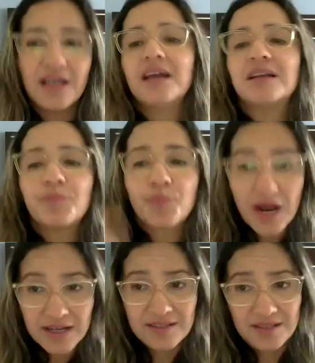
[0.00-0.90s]
and
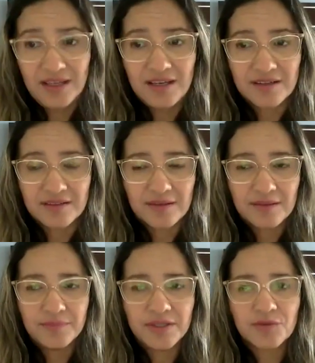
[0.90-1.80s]
practicing here.
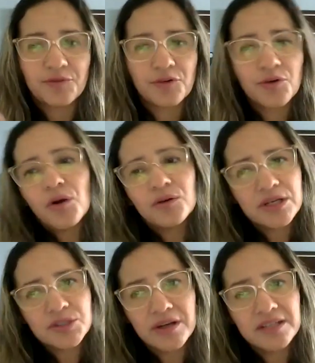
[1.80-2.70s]
Because for all
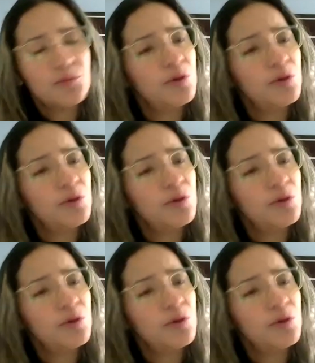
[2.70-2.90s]
graduates,